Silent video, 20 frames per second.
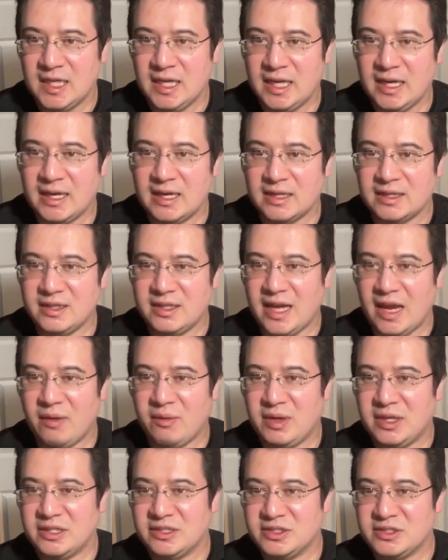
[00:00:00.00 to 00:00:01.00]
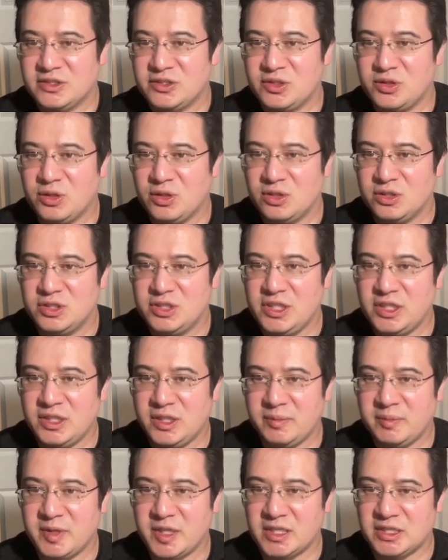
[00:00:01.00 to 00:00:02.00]
And yeah, we can just shield
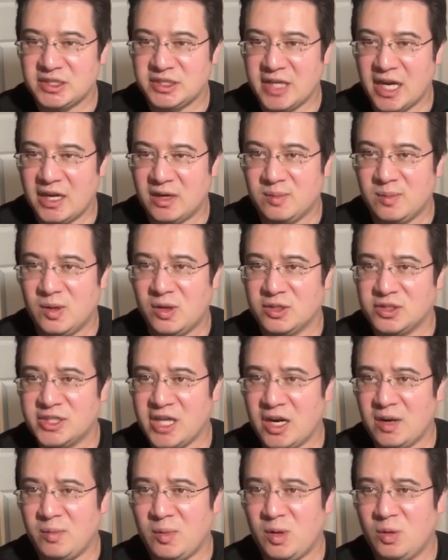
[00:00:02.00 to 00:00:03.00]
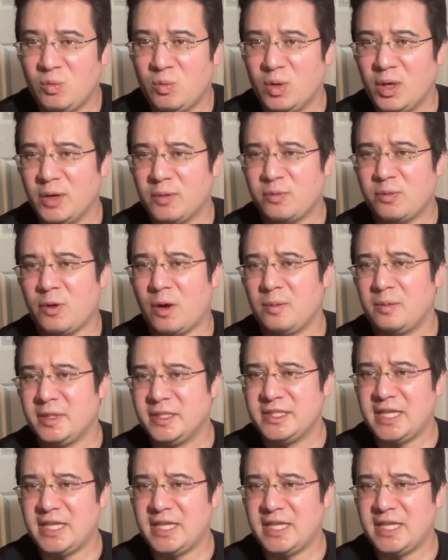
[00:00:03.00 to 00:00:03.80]
up that Shadow Ball. Shadow Ball would have probably